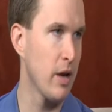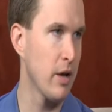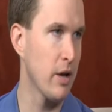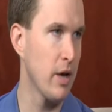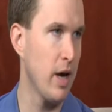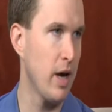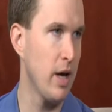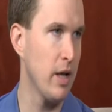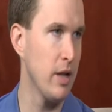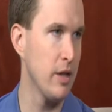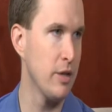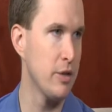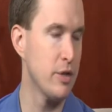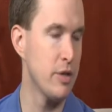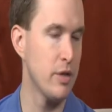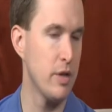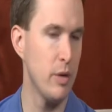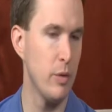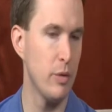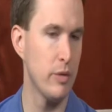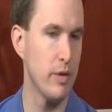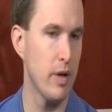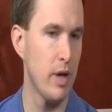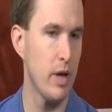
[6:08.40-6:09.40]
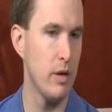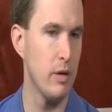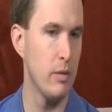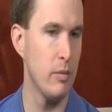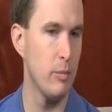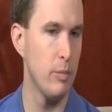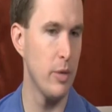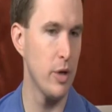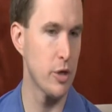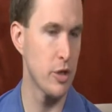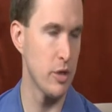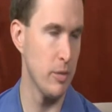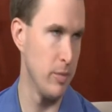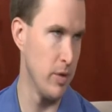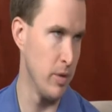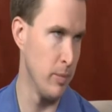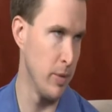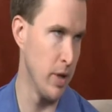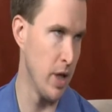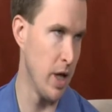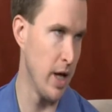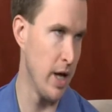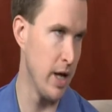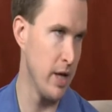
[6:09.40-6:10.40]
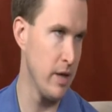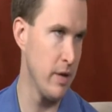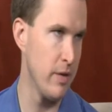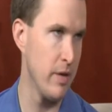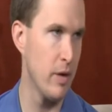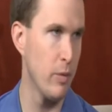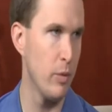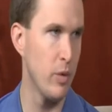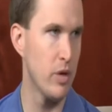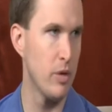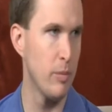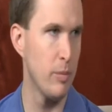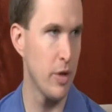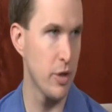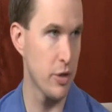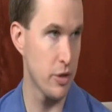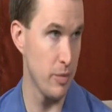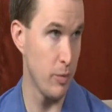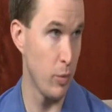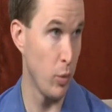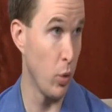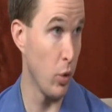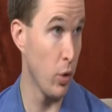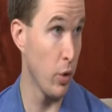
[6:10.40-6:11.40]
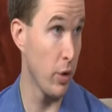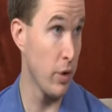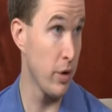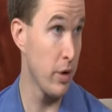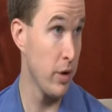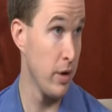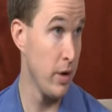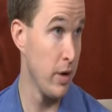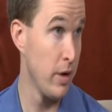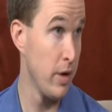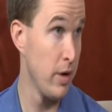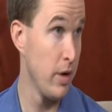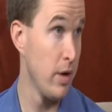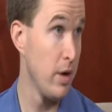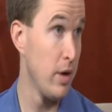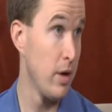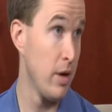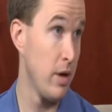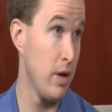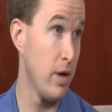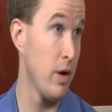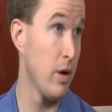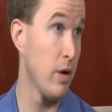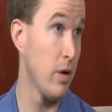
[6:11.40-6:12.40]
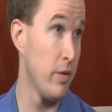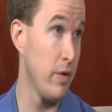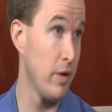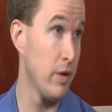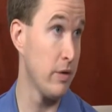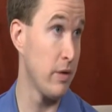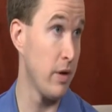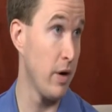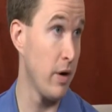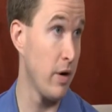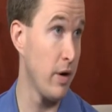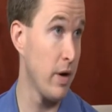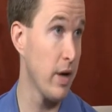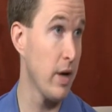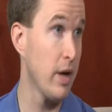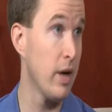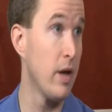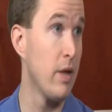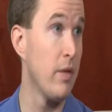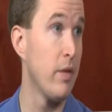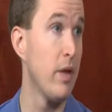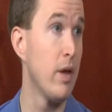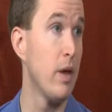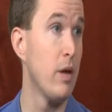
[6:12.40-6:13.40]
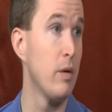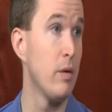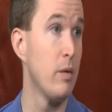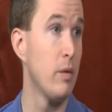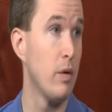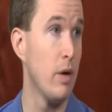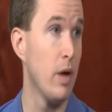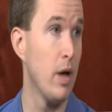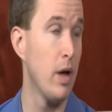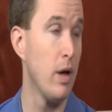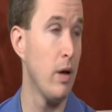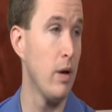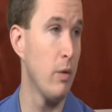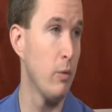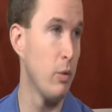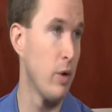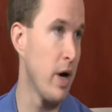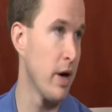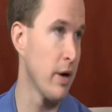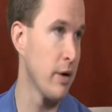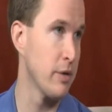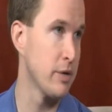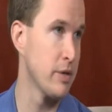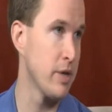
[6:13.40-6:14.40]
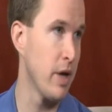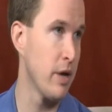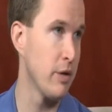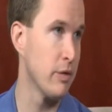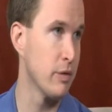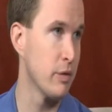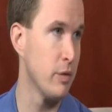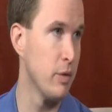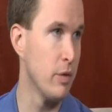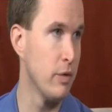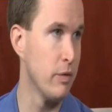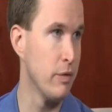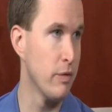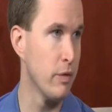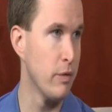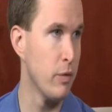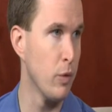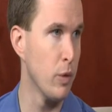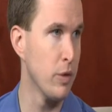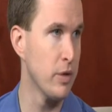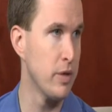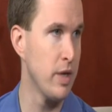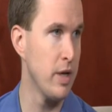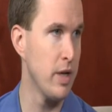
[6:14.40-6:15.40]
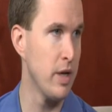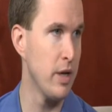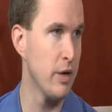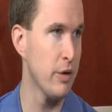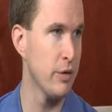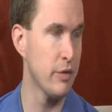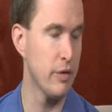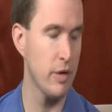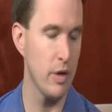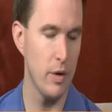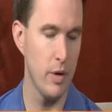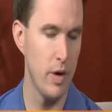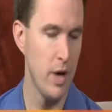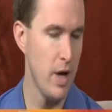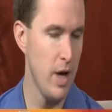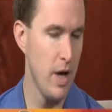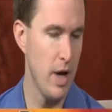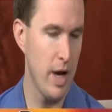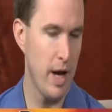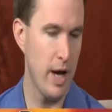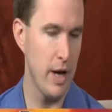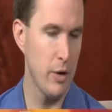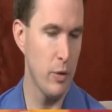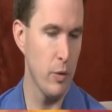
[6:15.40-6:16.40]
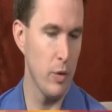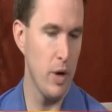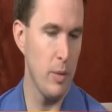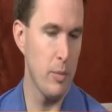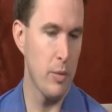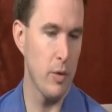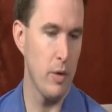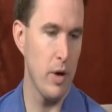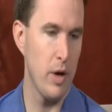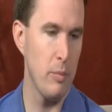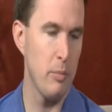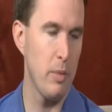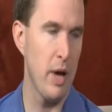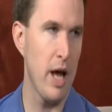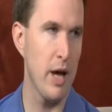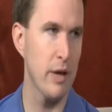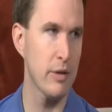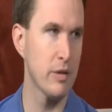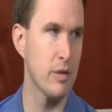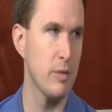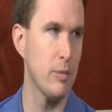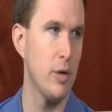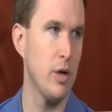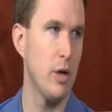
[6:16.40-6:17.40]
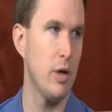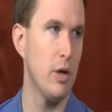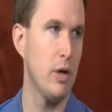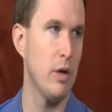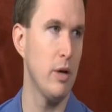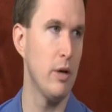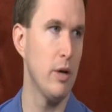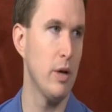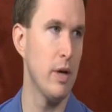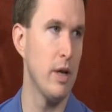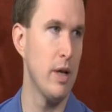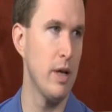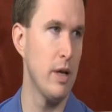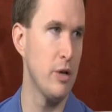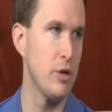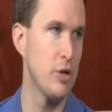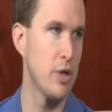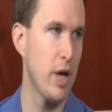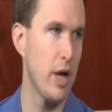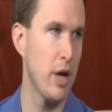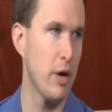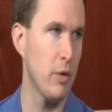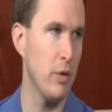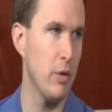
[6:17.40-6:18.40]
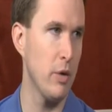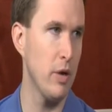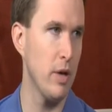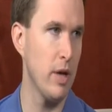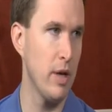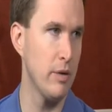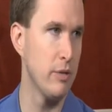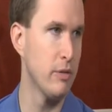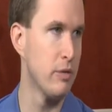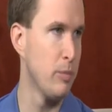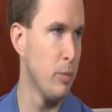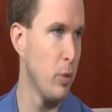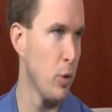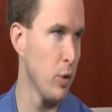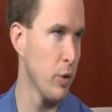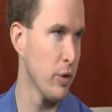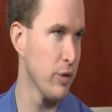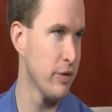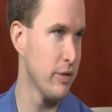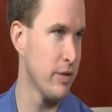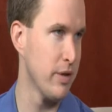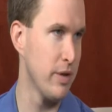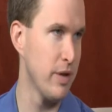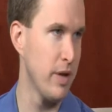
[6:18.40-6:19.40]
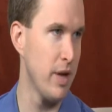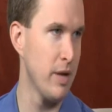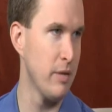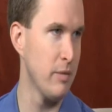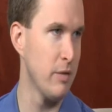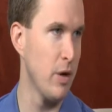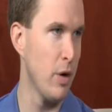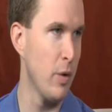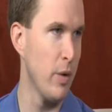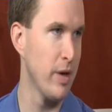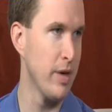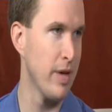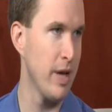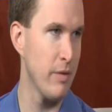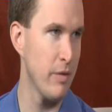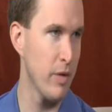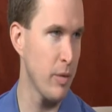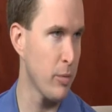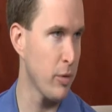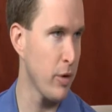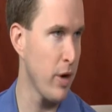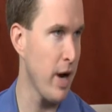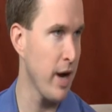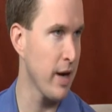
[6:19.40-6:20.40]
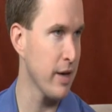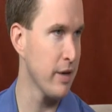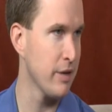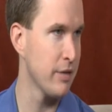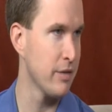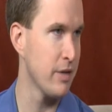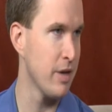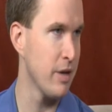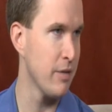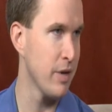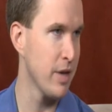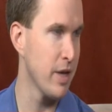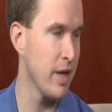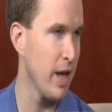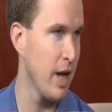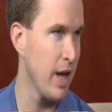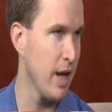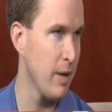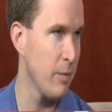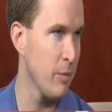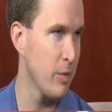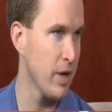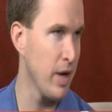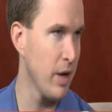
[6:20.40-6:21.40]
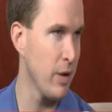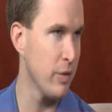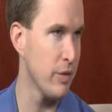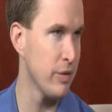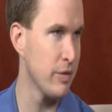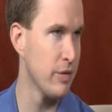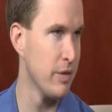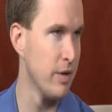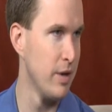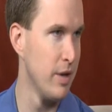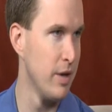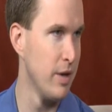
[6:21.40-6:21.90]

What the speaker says: of college, he was at Bishop LeBlond and then went to Bishop Ward here in this area, and then Rockhurst High School for 14 years. So I grew up around basketball in general and sports, and going to every practice and every game when I was